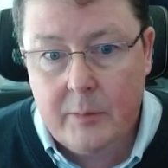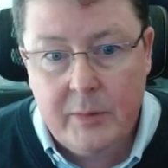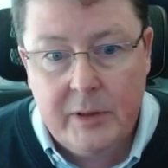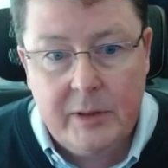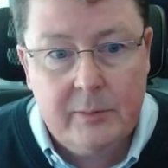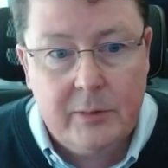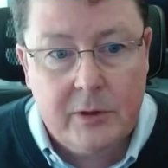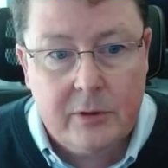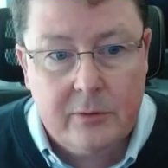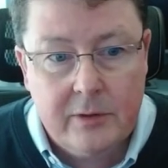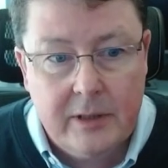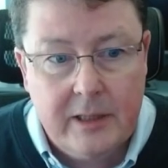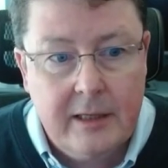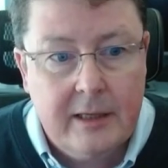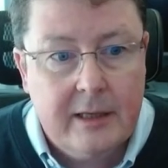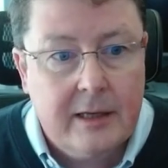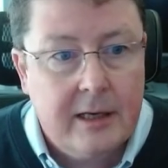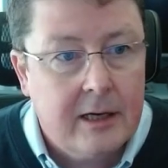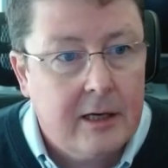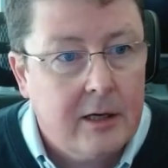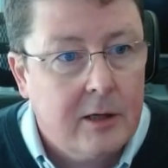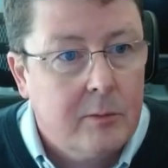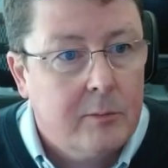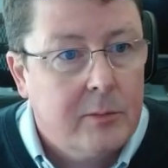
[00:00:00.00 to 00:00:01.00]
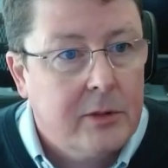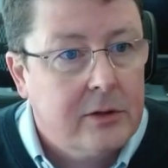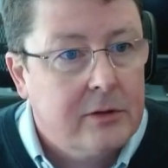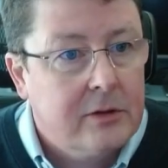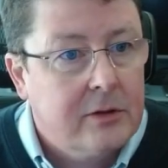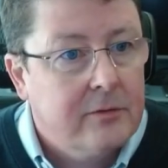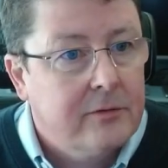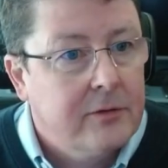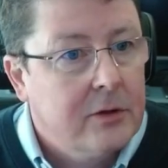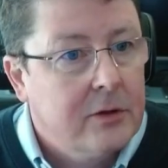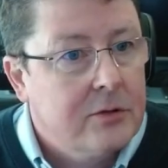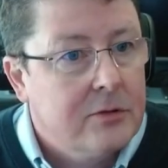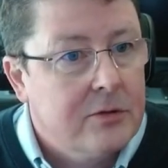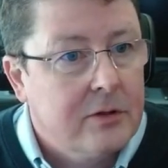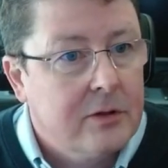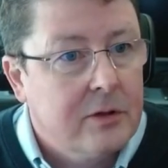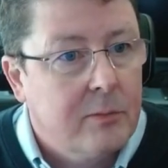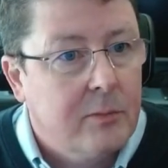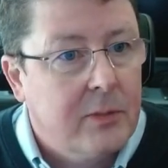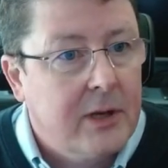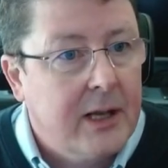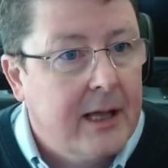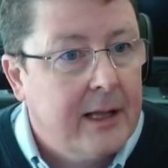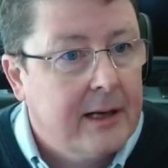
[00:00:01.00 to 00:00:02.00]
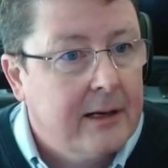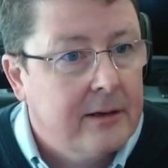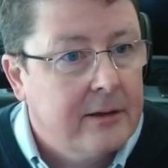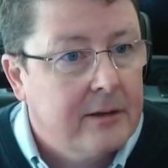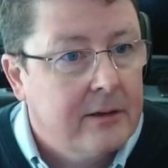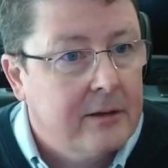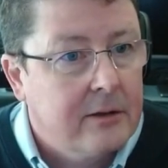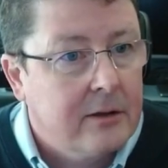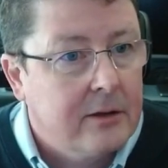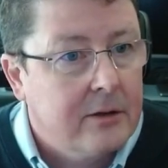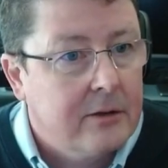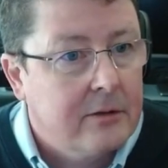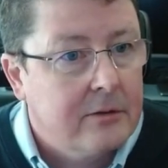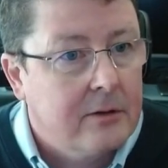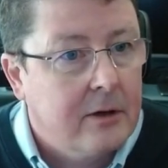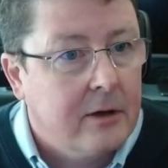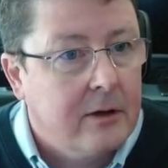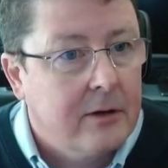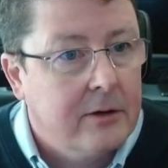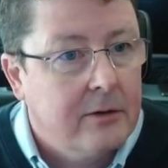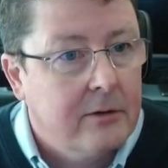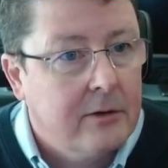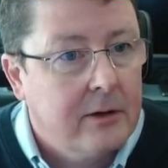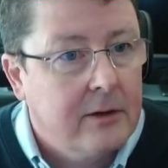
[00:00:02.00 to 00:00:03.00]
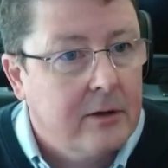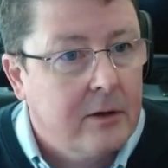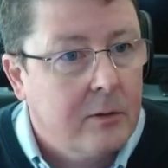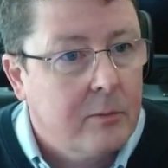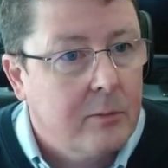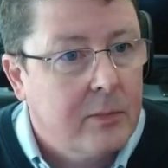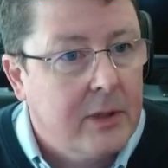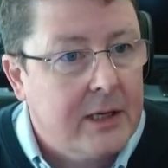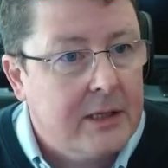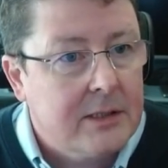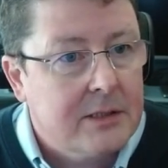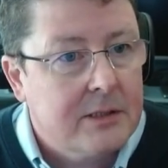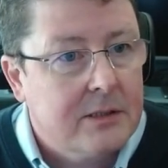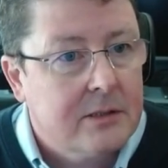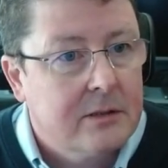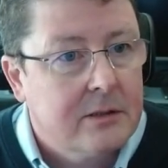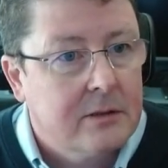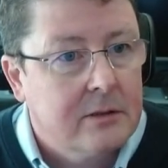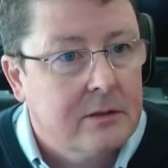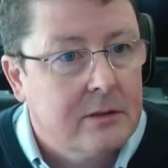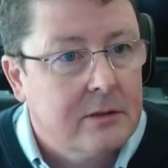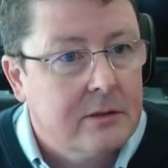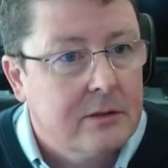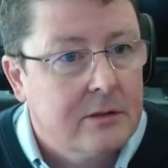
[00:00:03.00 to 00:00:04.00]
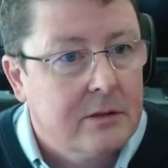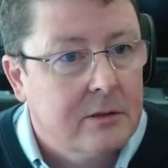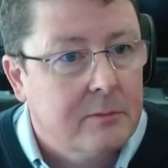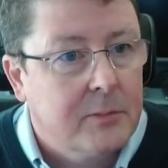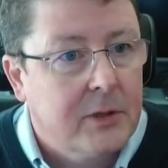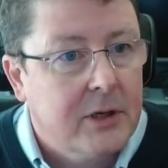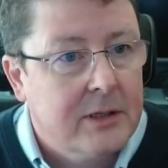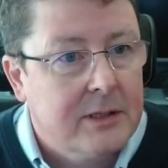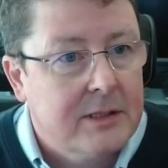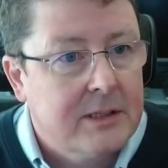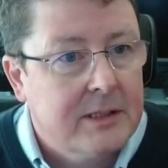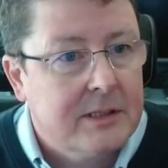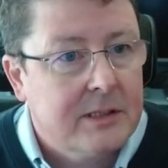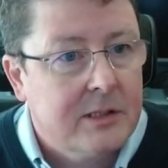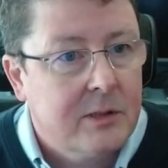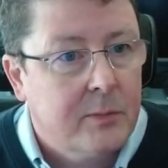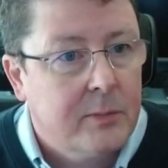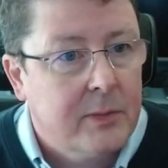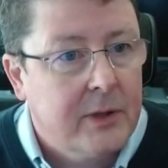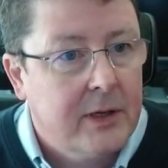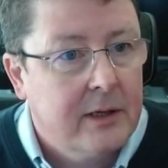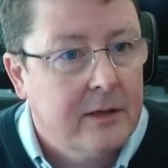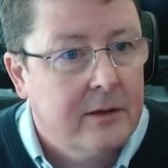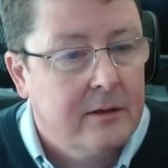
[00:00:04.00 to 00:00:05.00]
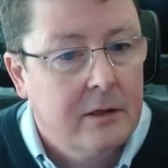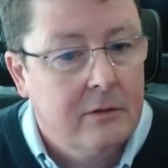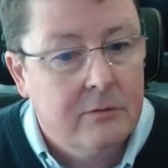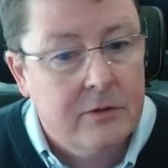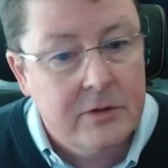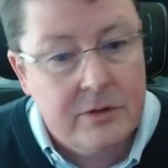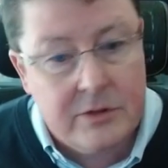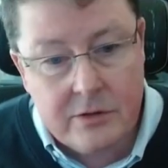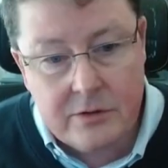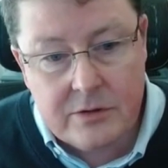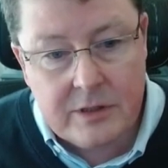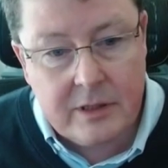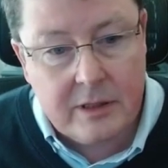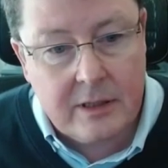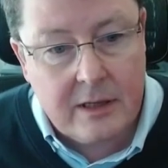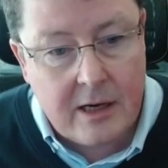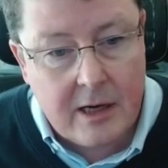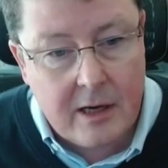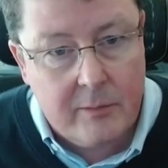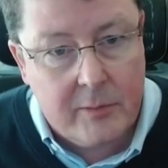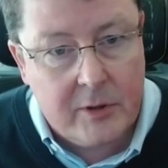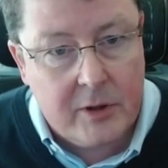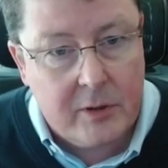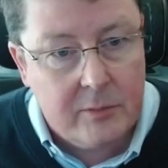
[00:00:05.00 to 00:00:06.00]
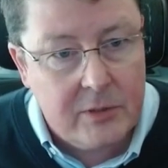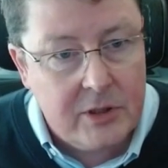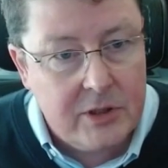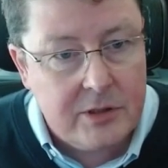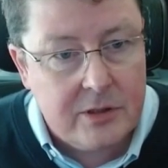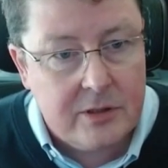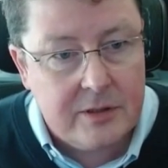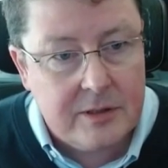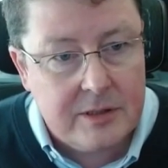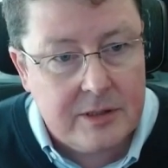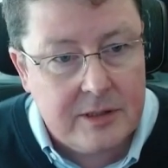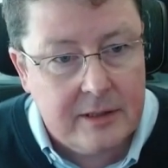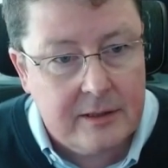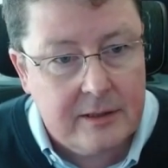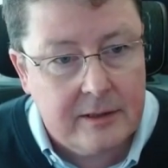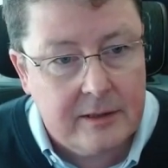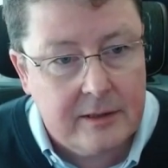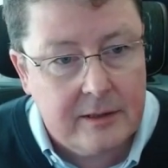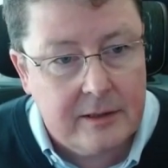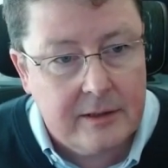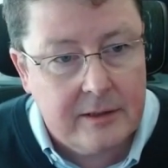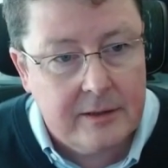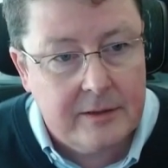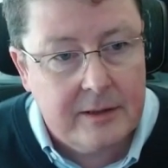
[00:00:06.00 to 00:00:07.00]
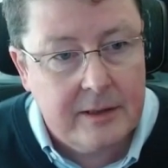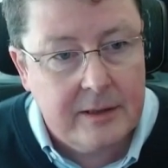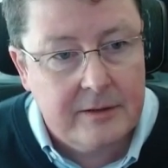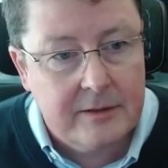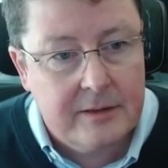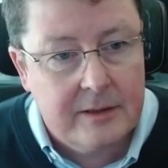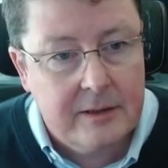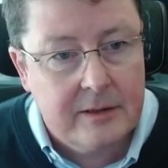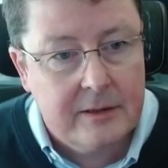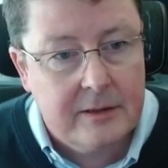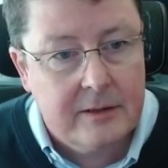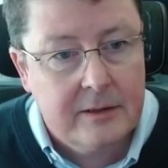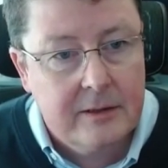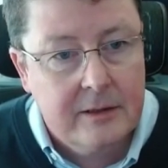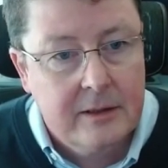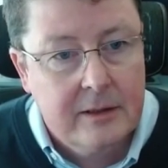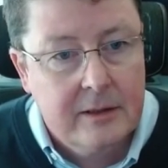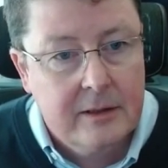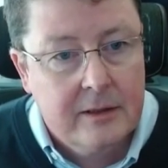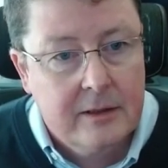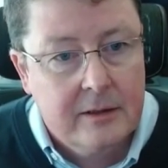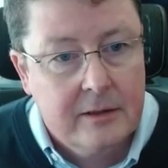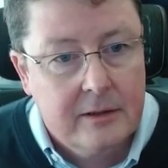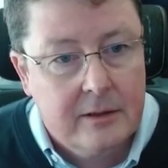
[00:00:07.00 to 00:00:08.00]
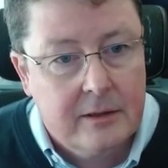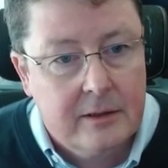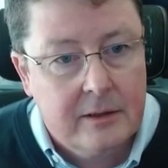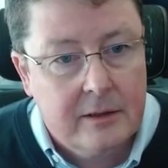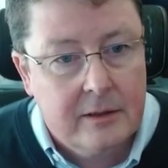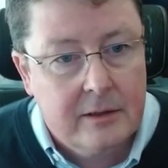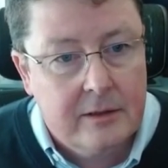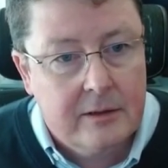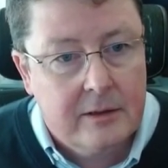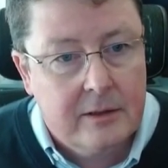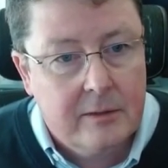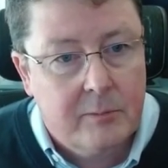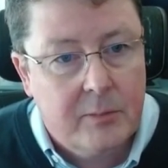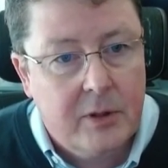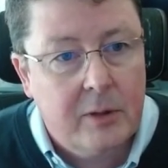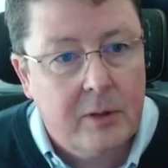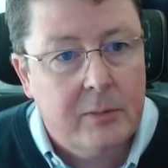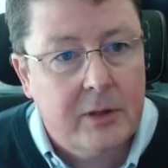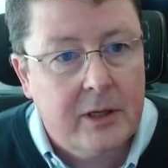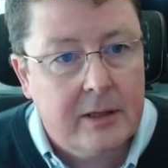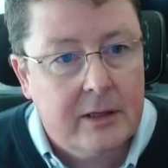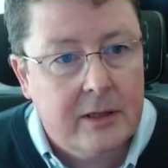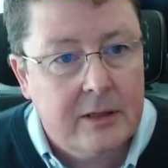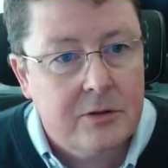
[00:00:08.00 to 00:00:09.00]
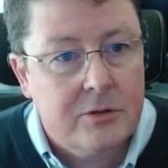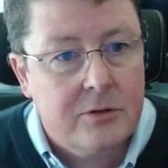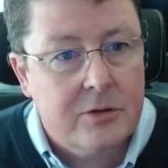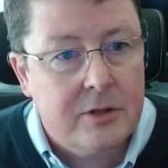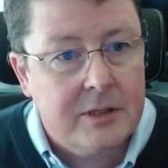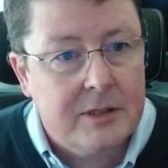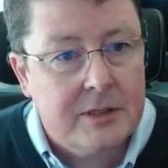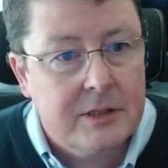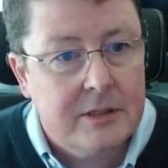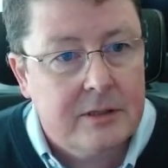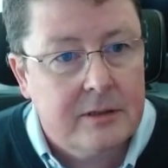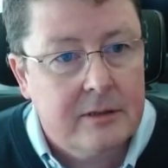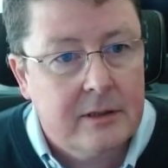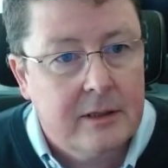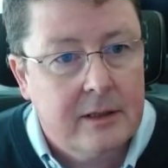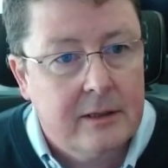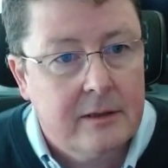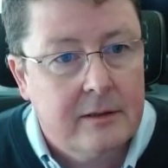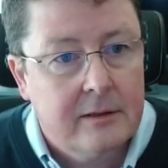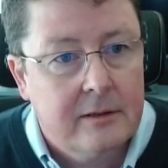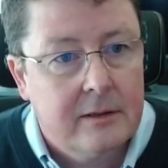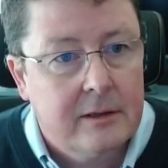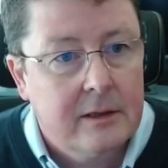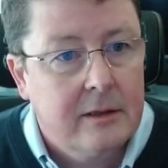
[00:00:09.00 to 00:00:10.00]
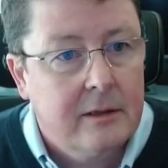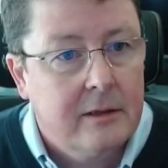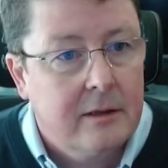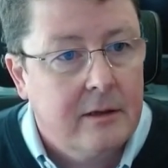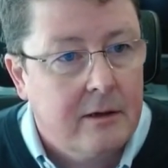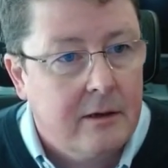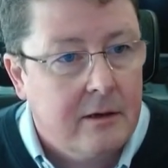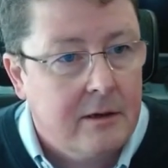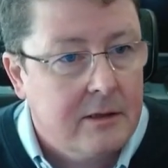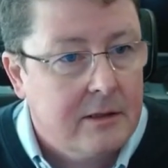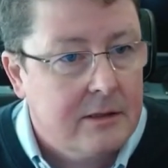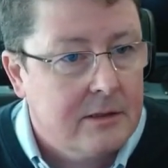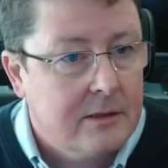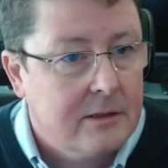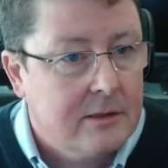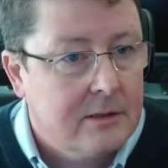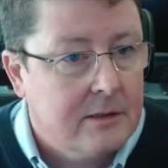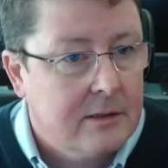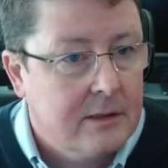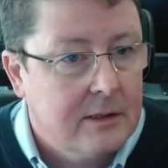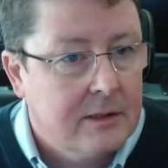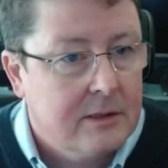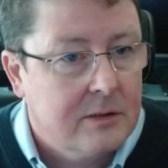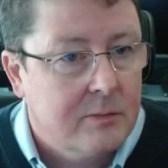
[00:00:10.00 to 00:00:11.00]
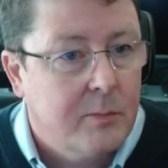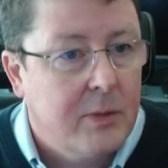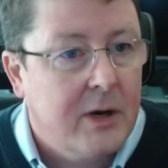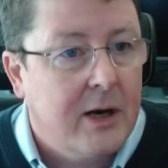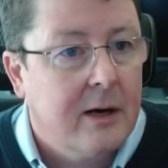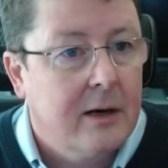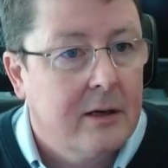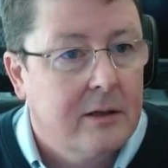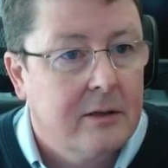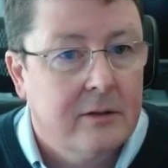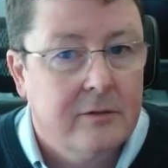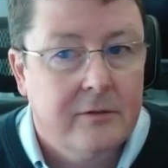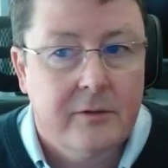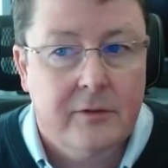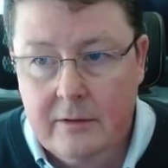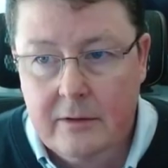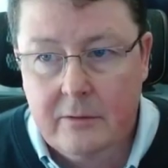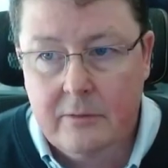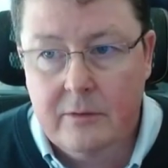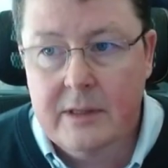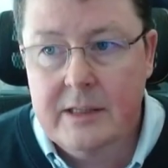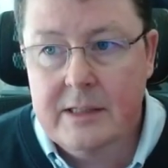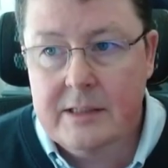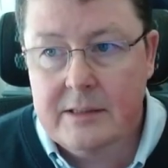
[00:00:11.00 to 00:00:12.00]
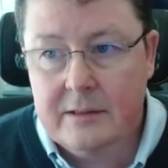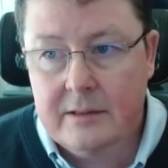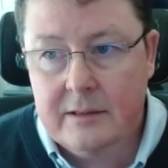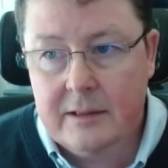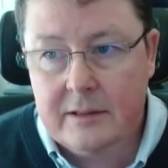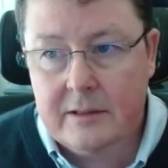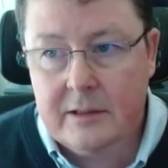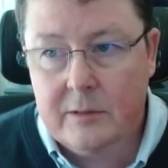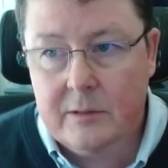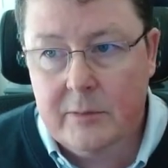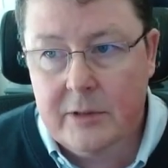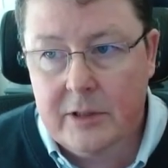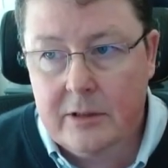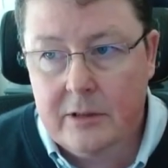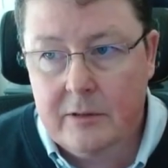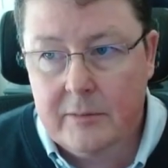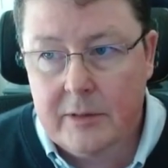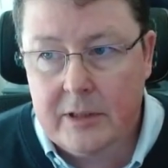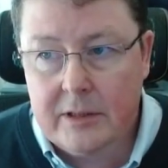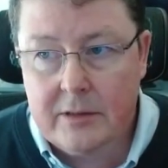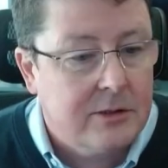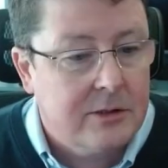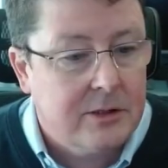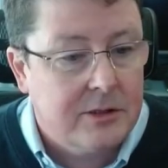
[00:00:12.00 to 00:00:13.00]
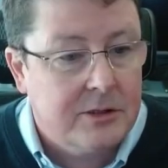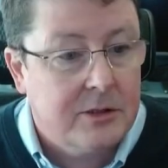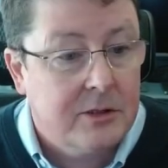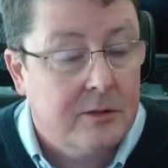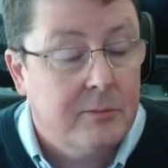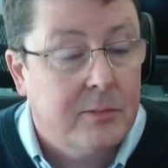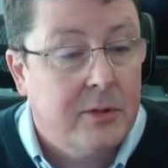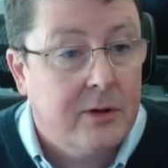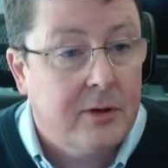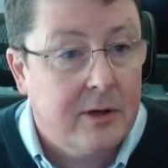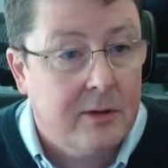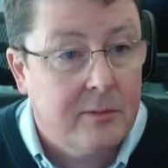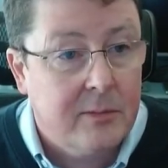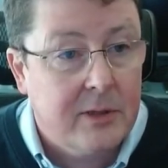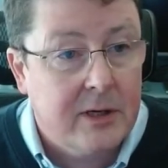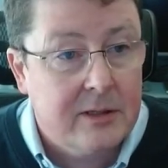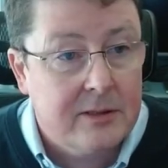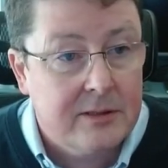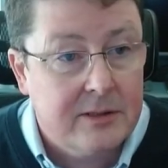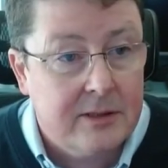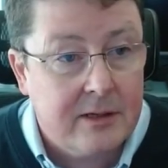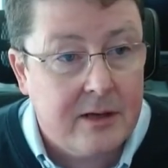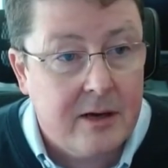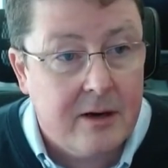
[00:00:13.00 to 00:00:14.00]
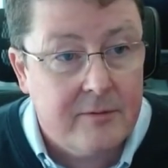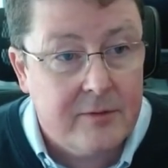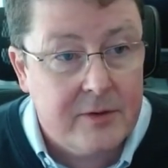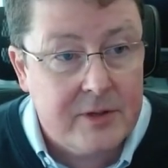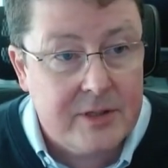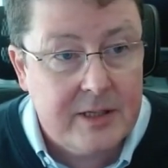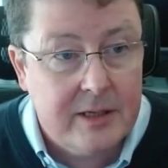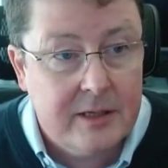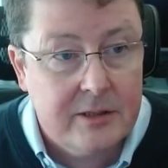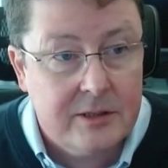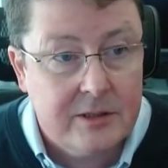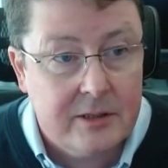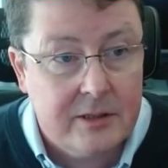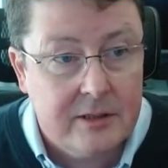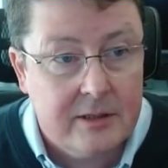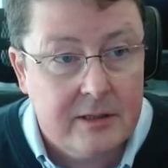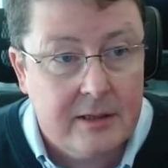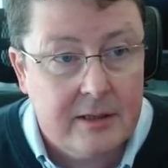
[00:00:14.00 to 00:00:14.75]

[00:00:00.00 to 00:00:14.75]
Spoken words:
of people really care about the future of the planet and are doing their best to participate in reducing carbon emissions. And I think the public interest in DERs is part of the reason that they're becoming such an important part of the conversation